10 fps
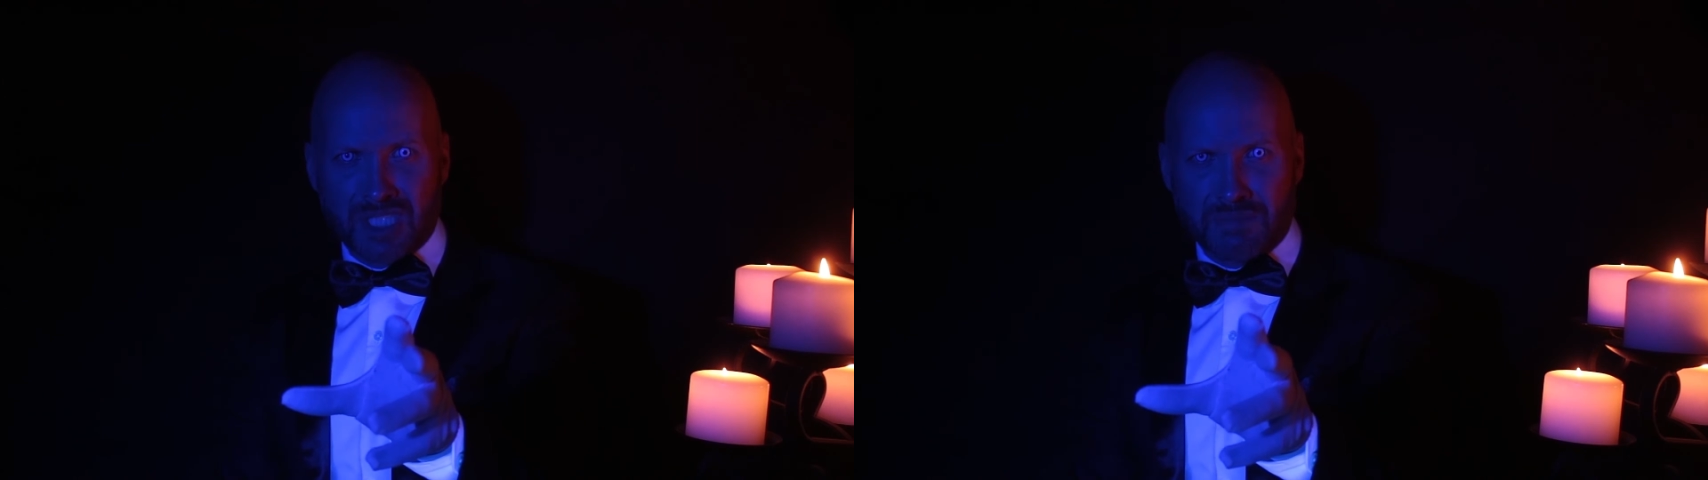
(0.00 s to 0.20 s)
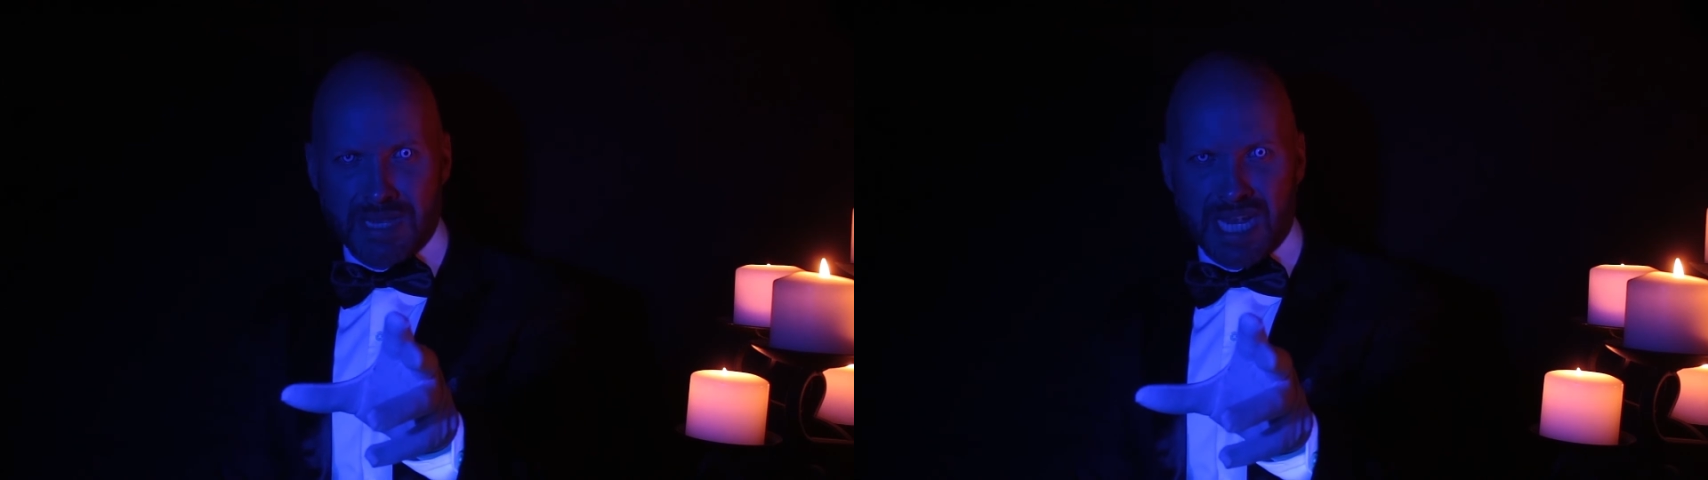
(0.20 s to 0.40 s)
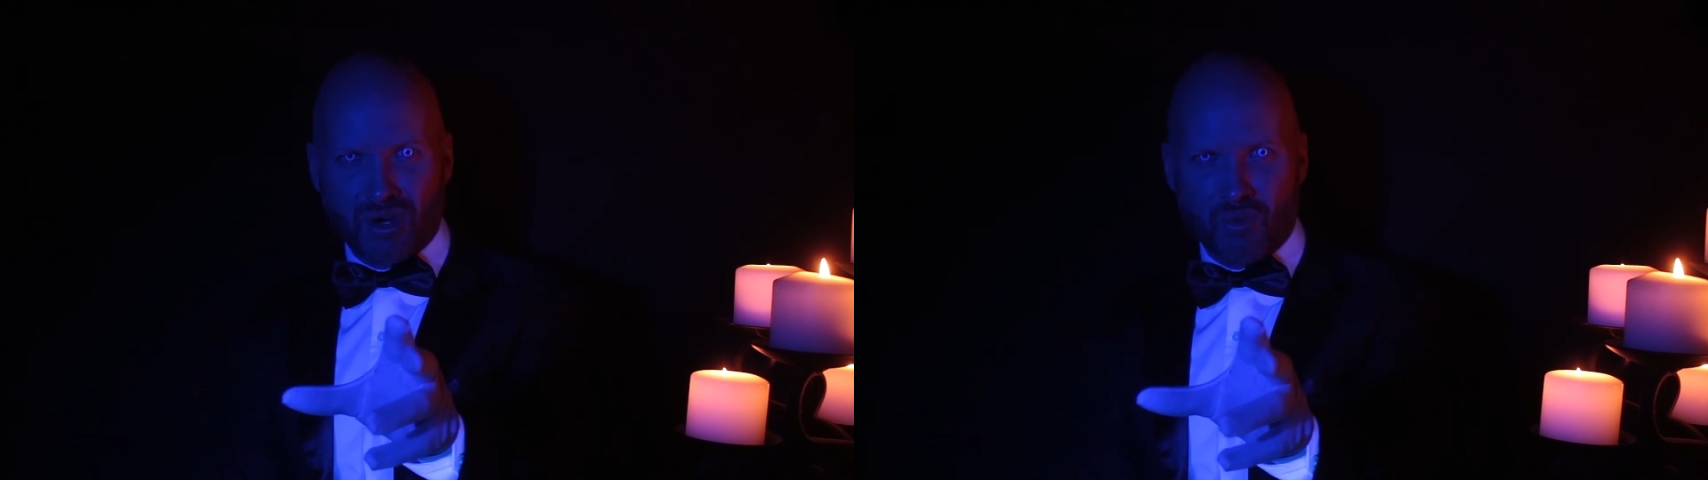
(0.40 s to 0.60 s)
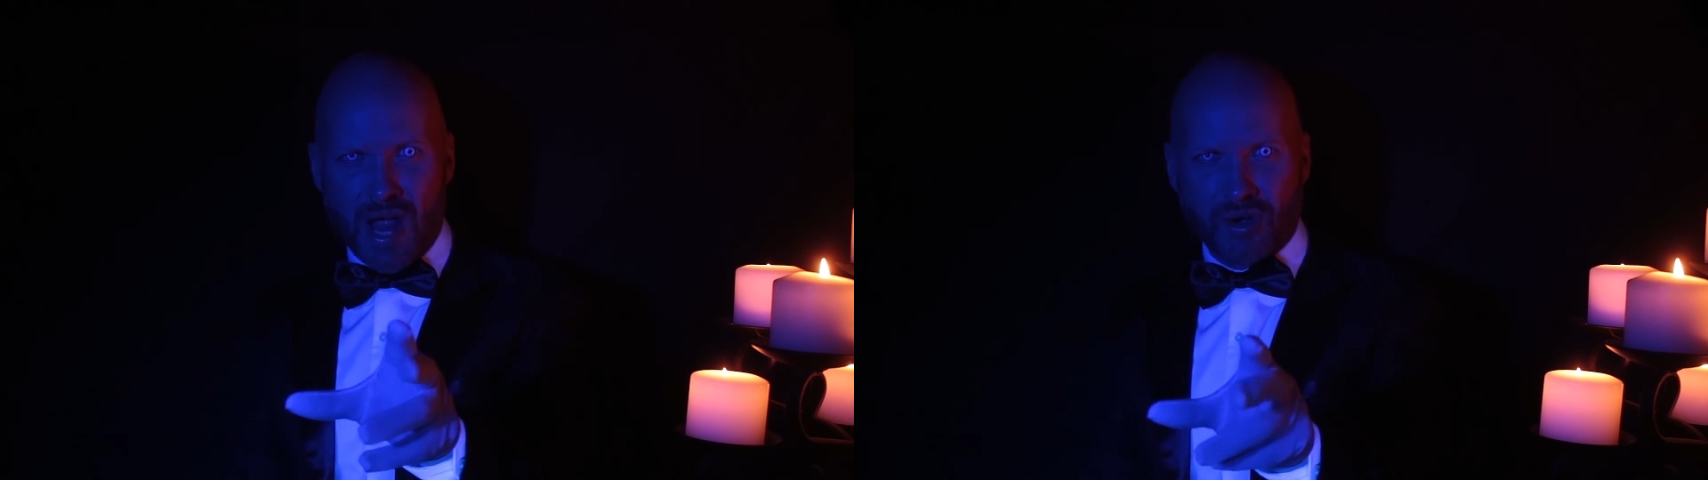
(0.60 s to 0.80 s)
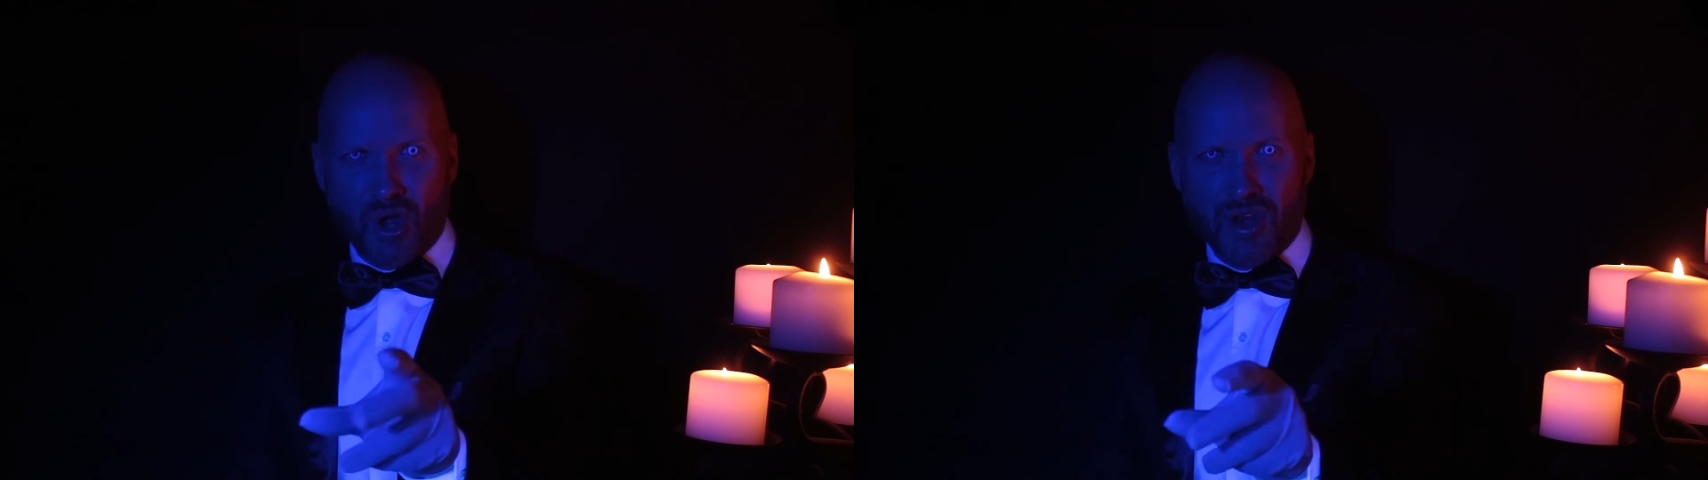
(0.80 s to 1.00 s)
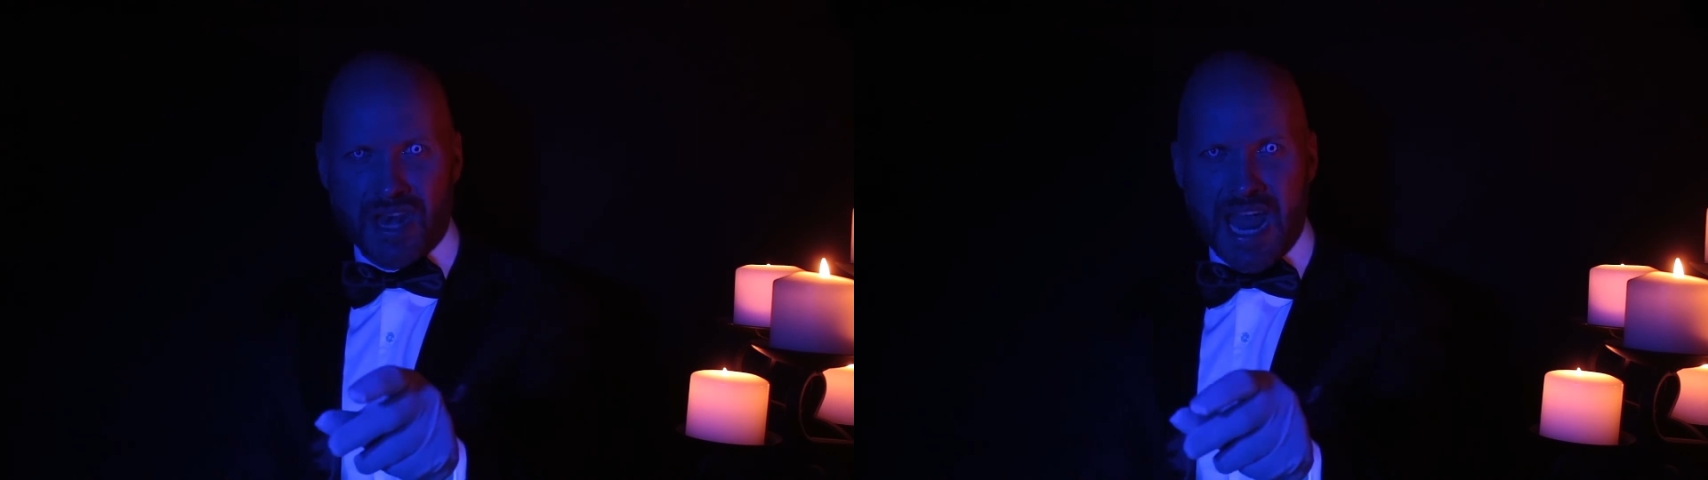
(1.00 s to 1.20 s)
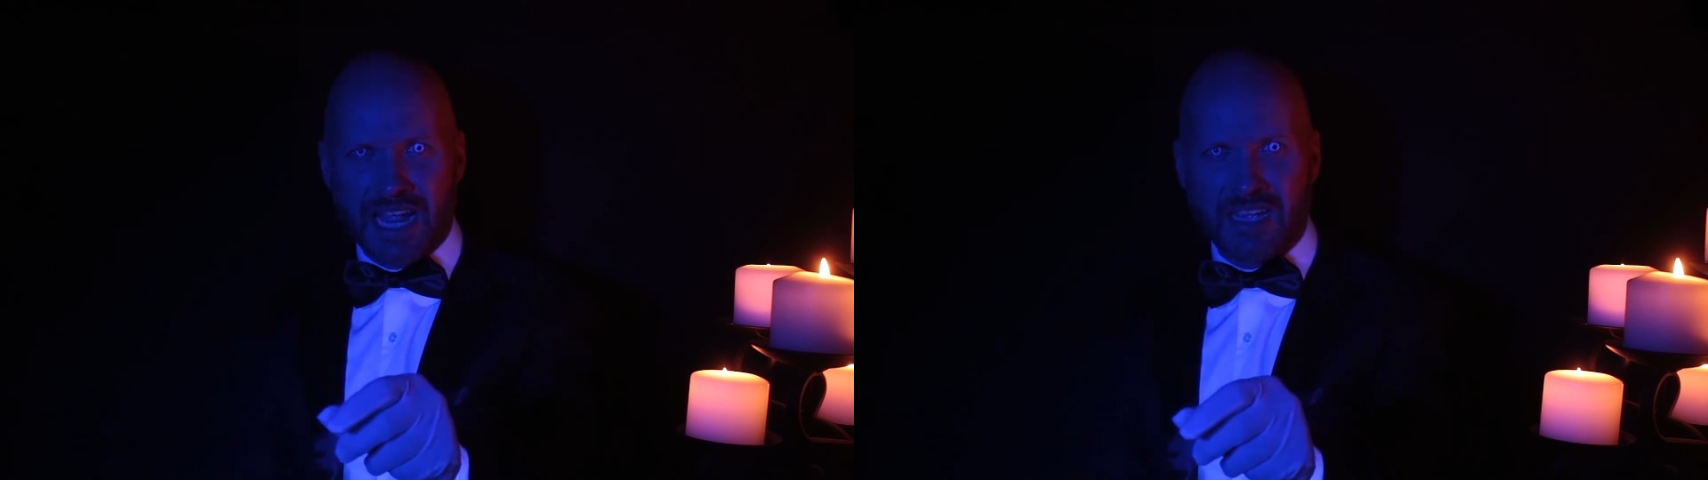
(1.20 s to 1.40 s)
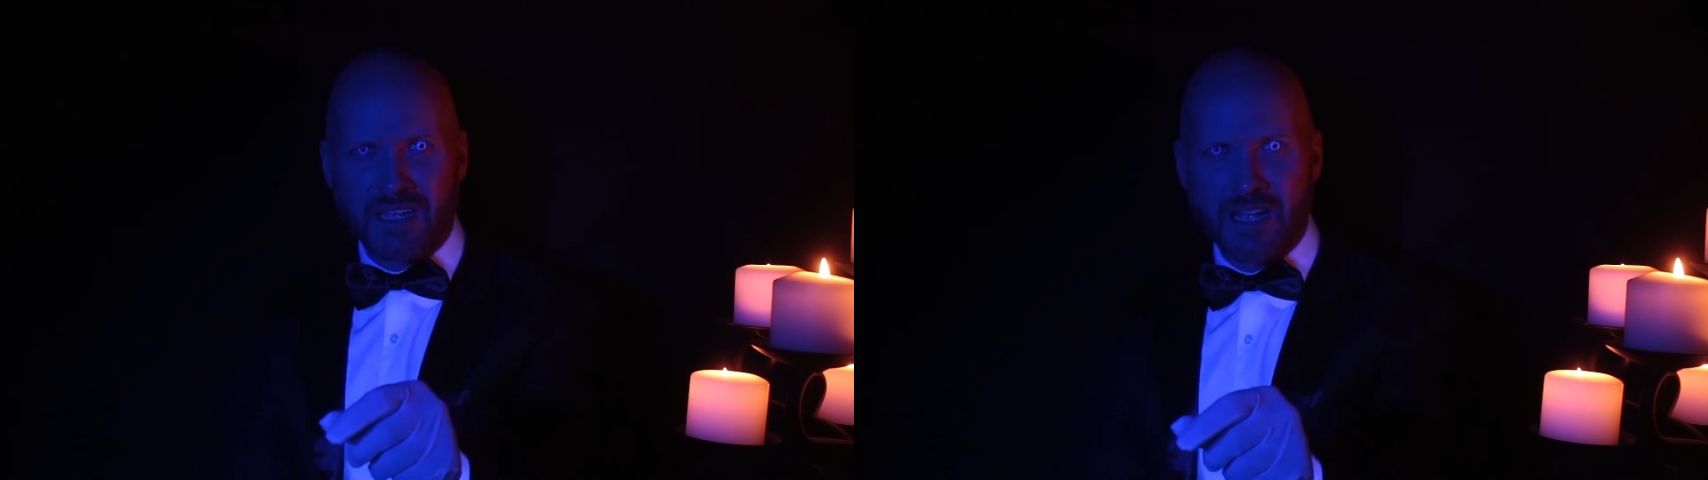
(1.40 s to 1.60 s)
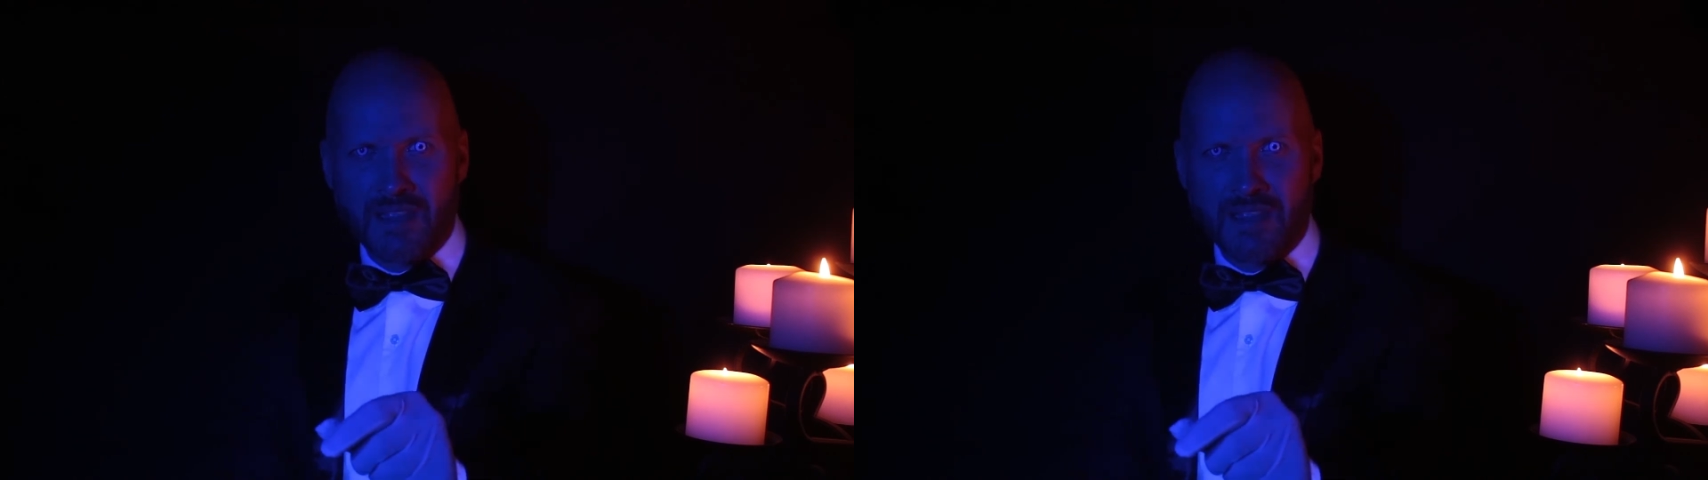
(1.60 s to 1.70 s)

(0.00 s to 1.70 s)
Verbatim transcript: smeared around her neck.